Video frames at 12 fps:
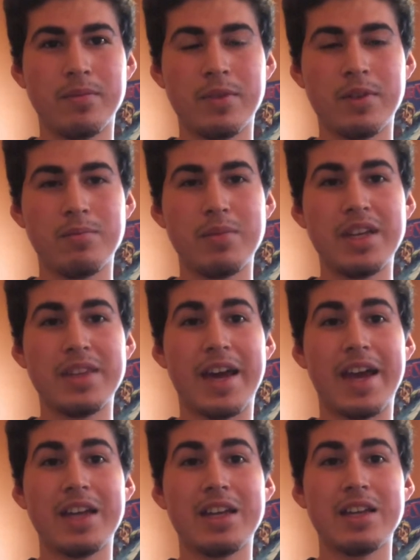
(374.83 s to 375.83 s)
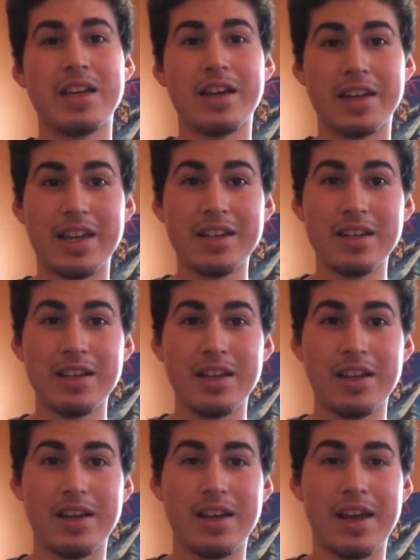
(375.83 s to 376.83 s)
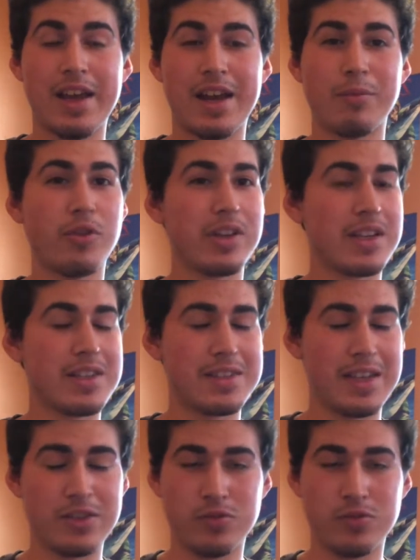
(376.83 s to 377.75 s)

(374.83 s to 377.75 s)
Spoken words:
Meaning that, again, and I'm only going to say this